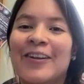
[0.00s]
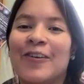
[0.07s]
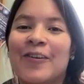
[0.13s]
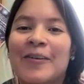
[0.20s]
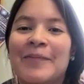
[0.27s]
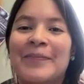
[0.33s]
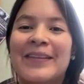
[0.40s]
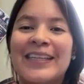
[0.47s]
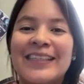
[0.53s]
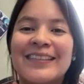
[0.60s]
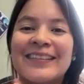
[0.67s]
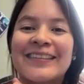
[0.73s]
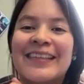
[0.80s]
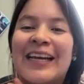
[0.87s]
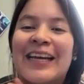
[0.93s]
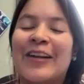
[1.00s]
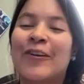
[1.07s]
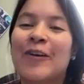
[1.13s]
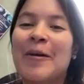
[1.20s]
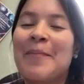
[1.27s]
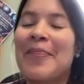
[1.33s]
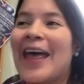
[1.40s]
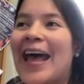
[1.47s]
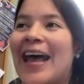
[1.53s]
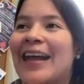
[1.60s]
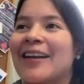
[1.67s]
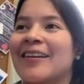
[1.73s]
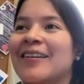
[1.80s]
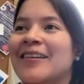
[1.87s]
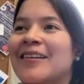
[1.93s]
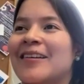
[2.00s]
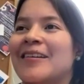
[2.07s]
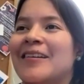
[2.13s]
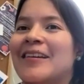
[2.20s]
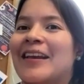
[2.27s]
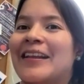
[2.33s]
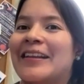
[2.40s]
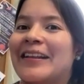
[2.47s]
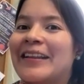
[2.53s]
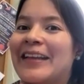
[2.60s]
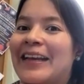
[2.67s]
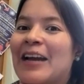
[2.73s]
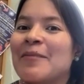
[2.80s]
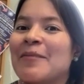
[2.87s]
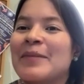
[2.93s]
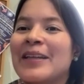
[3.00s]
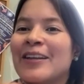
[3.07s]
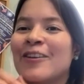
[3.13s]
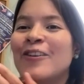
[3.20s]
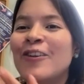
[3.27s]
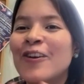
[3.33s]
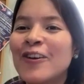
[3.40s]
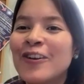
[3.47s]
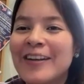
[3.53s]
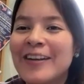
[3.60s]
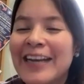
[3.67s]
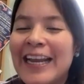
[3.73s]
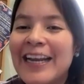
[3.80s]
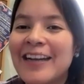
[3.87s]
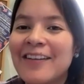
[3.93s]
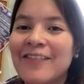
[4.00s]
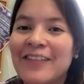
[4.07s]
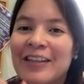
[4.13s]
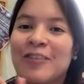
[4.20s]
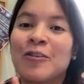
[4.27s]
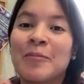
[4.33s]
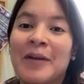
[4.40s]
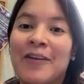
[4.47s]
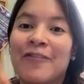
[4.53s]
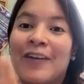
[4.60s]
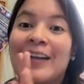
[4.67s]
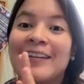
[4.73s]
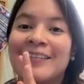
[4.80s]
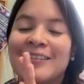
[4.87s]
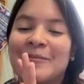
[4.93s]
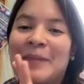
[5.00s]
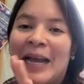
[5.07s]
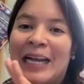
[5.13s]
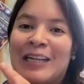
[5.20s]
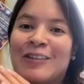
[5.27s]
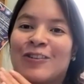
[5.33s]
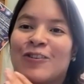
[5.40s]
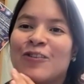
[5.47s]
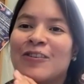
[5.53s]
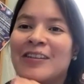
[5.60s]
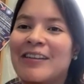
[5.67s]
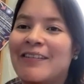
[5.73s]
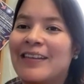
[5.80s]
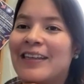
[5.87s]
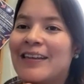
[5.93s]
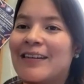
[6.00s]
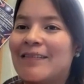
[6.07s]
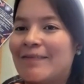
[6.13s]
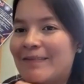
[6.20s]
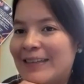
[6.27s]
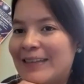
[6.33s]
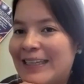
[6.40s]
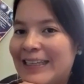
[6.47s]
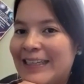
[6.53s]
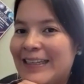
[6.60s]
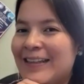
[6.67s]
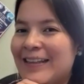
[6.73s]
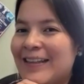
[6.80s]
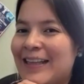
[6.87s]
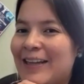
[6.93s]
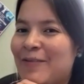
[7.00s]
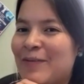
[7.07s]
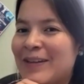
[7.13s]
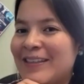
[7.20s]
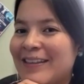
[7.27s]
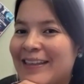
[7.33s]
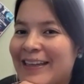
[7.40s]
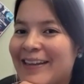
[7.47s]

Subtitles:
I know I'm this, I know I'm that. And then like I'd be like, you know you're Native? Like to my friends back in school, and they're like, what? Like what is